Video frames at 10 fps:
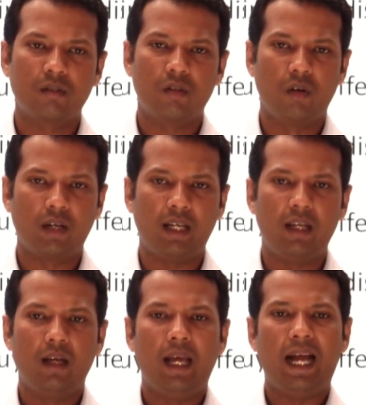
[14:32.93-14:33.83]
Okay,
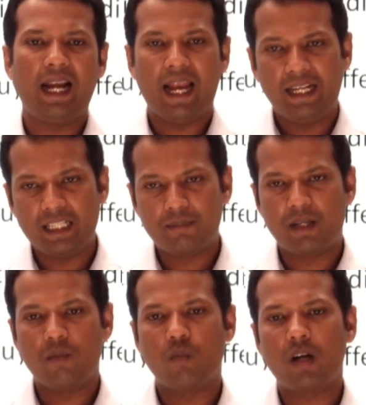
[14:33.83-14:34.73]
and it has
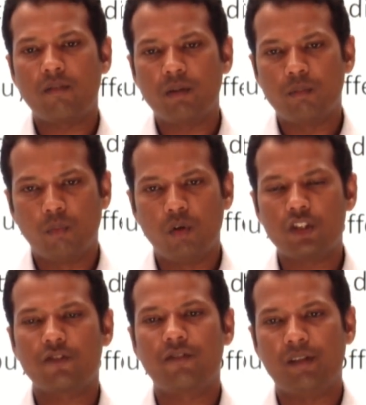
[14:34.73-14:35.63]
become one of the
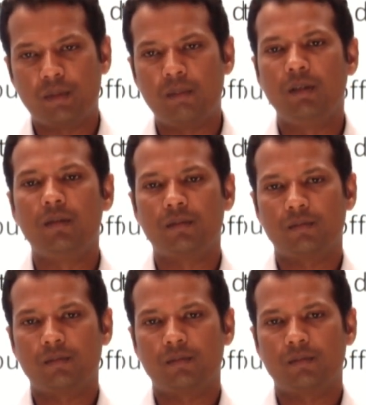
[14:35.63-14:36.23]
most favorable